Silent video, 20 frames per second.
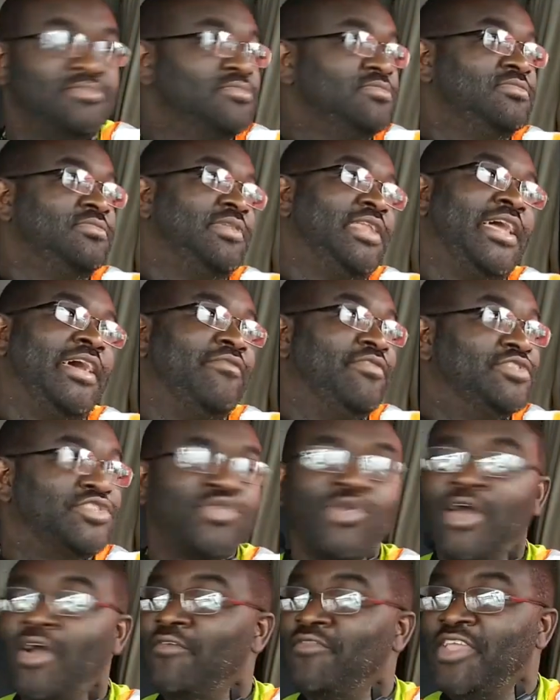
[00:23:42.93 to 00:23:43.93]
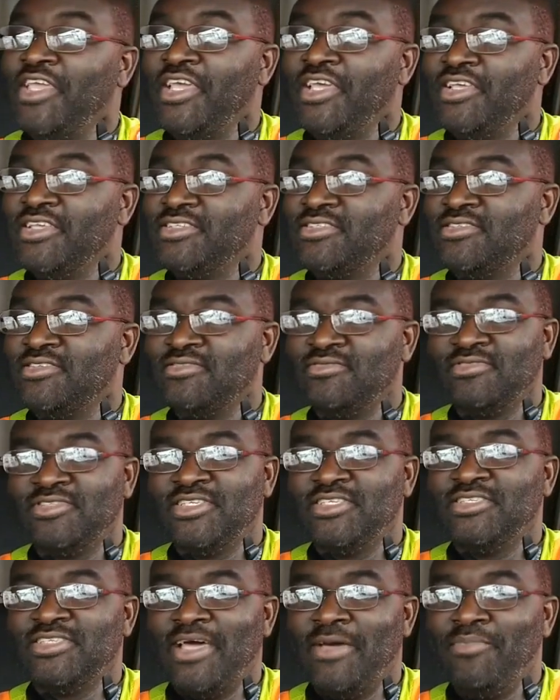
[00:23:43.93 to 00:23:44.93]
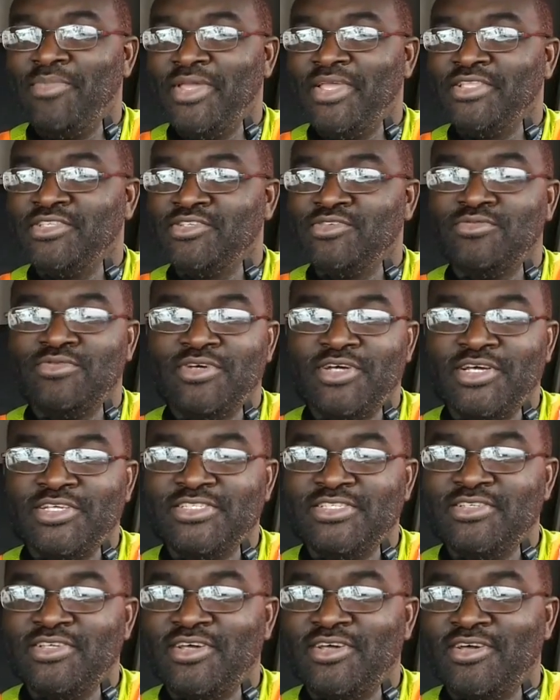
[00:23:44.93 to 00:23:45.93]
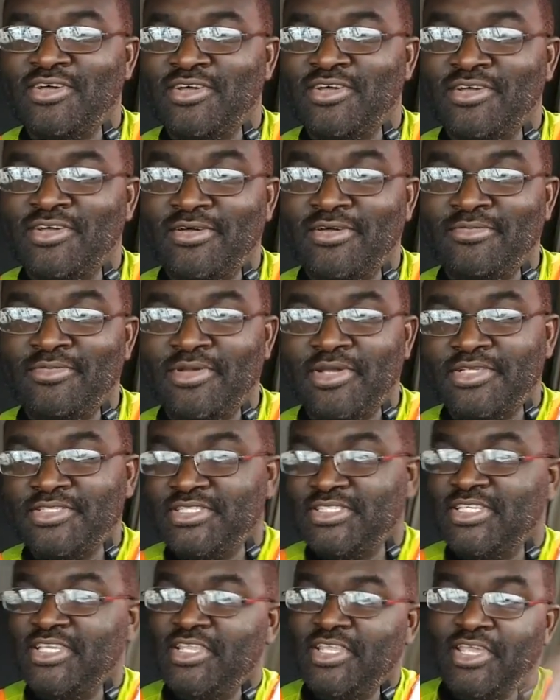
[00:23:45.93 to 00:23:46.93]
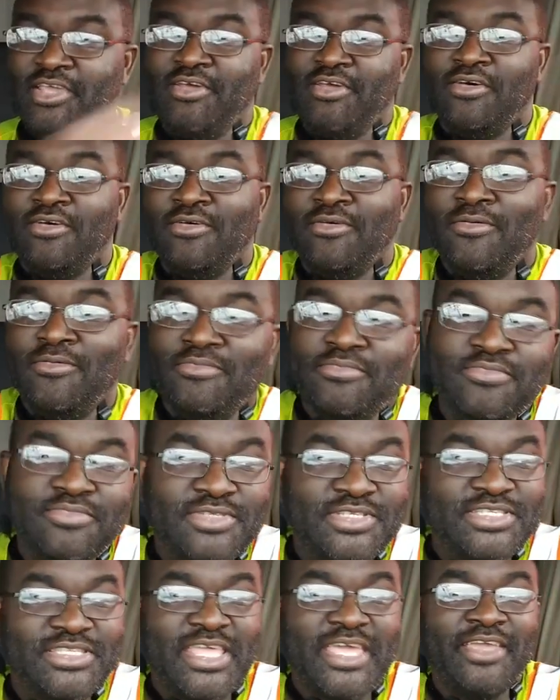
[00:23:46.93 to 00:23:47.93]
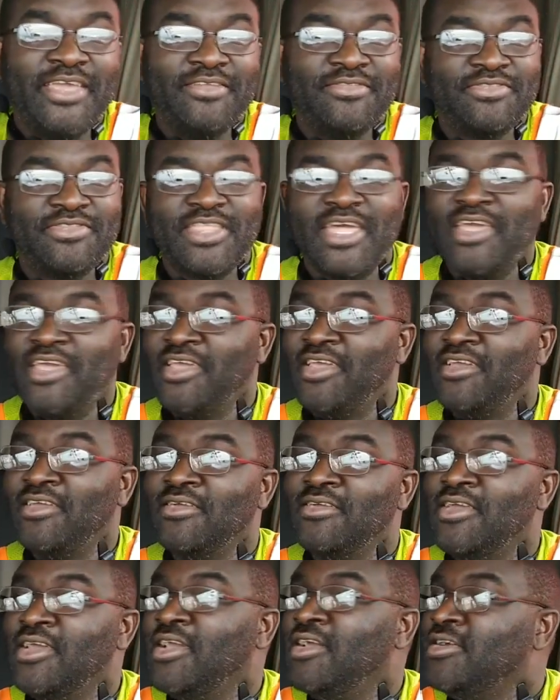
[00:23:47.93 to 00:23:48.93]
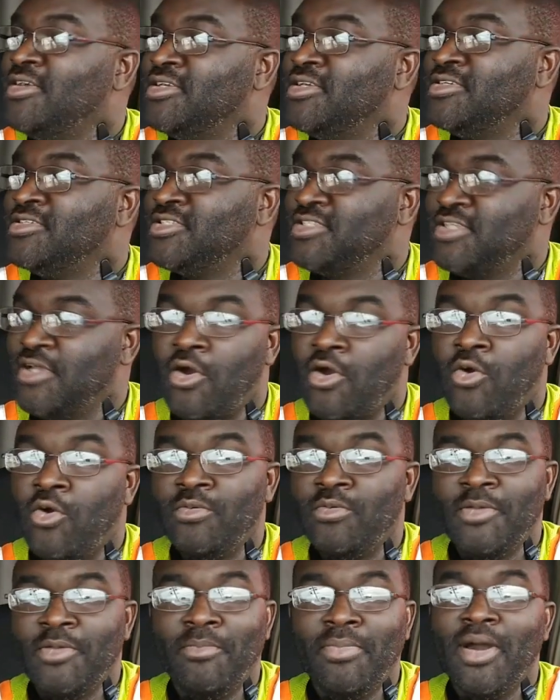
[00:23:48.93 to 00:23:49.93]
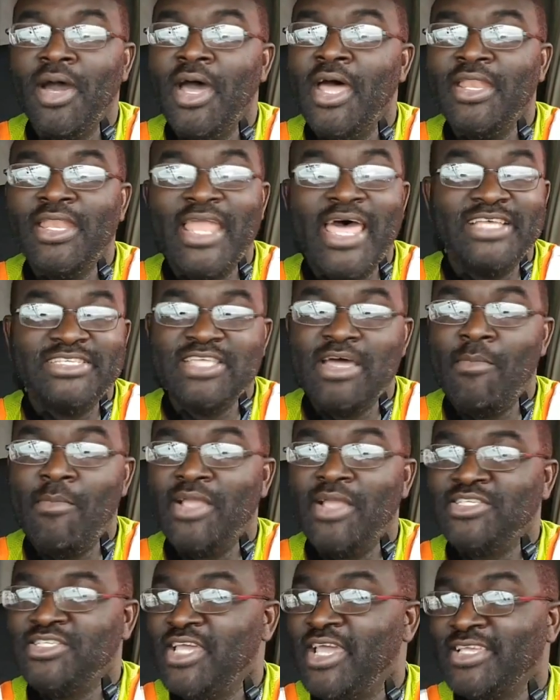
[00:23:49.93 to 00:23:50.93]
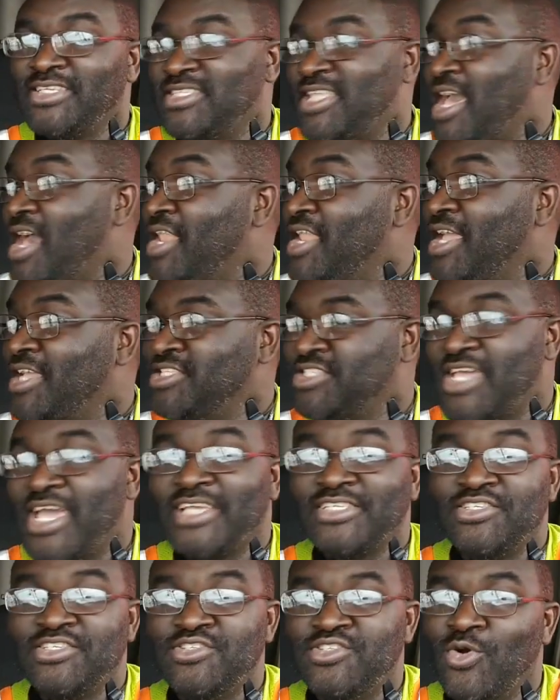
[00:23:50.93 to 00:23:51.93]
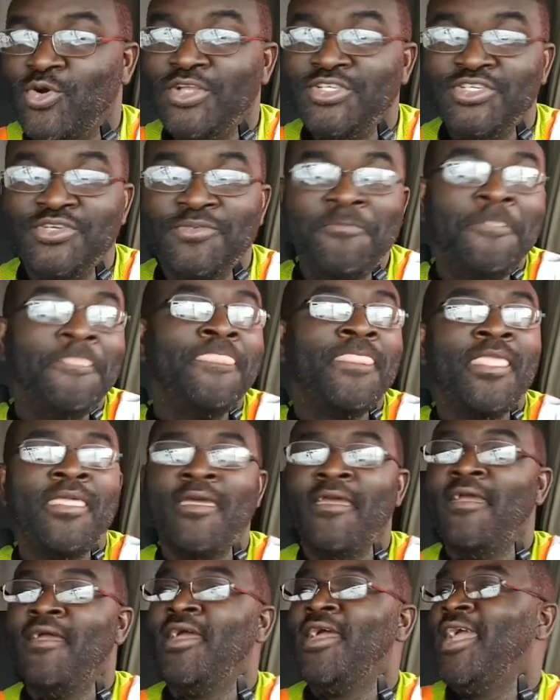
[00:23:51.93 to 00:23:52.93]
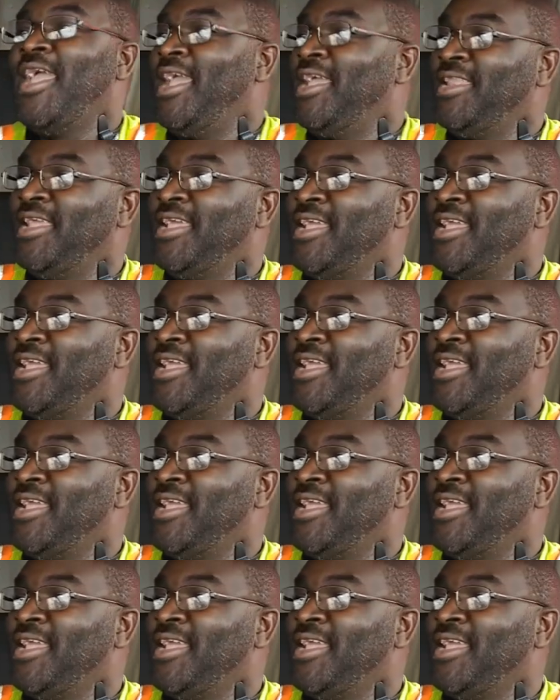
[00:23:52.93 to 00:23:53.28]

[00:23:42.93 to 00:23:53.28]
11, 12 years since I've been to a CDL state thing. So, but last time I checked, it's down there in Jackson, Georgia, and they